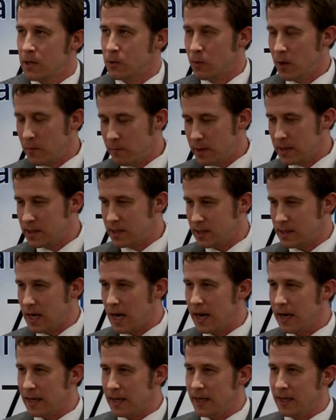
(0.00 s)
As we've been
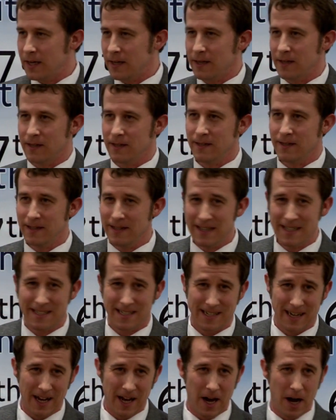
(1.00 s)
studying
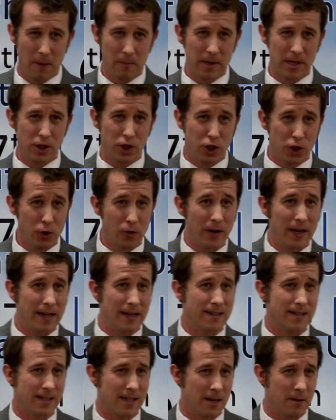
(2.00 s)
Islam and
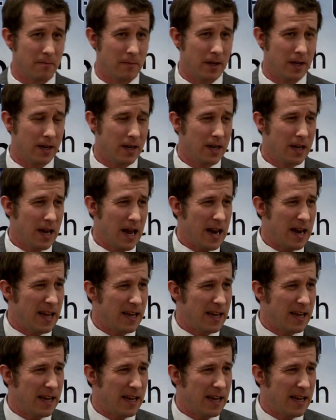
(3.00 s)
Judaism and